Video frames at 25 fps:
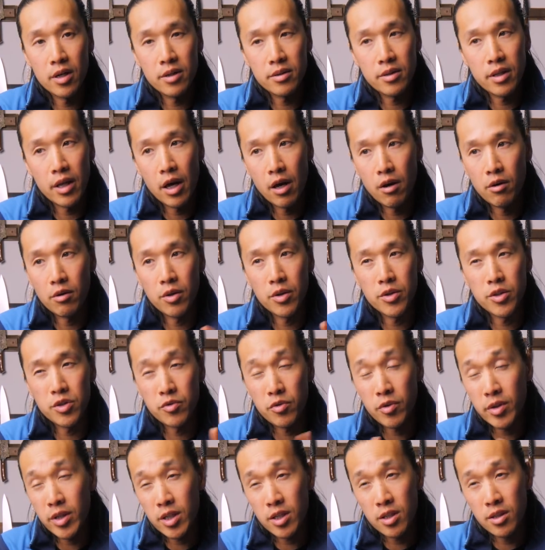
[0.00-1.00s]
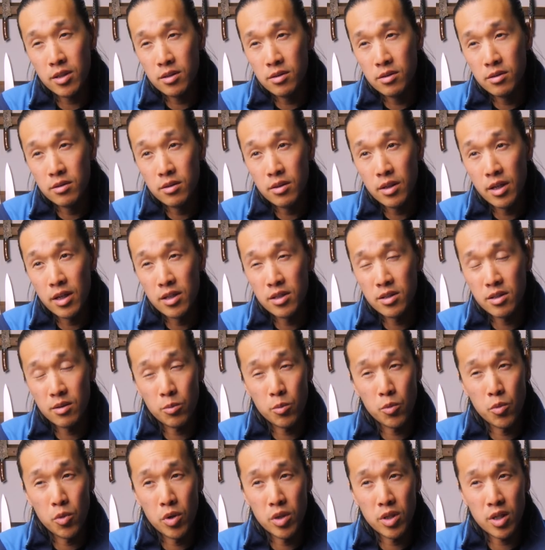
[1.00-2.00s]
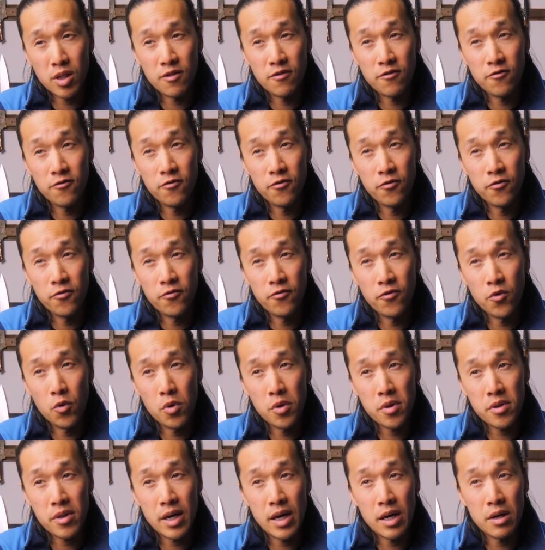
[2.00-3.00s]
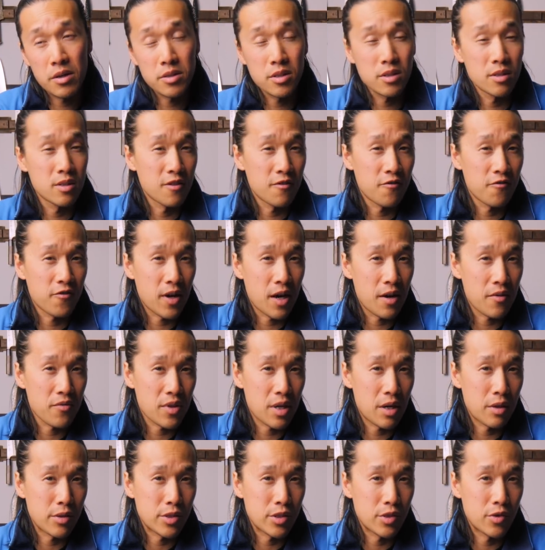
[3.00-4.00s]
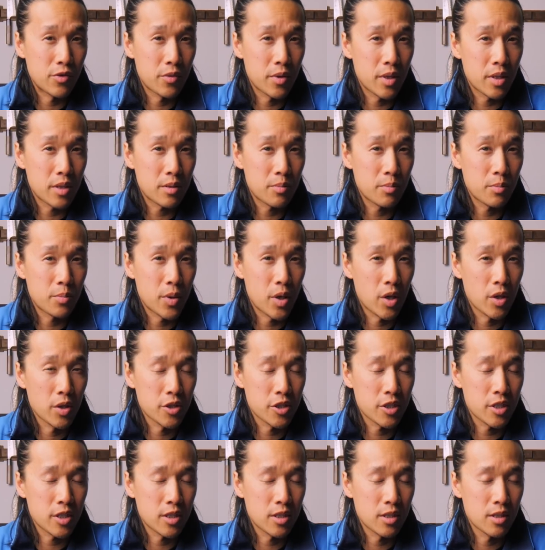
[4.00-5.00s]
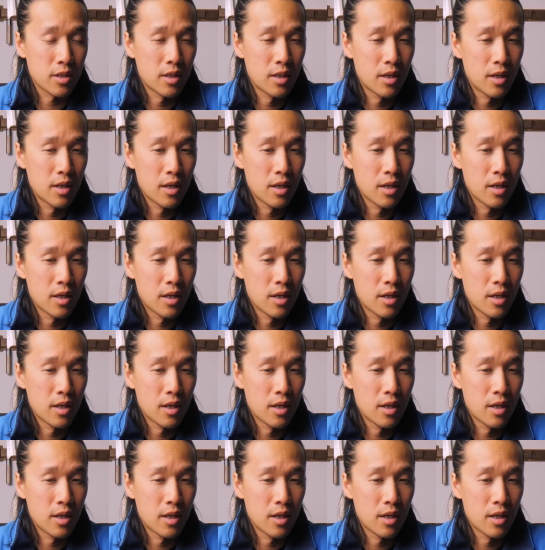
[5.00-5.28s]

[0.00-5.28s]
The Herald's Green is more like a 4,000 to 5,000 grit polishing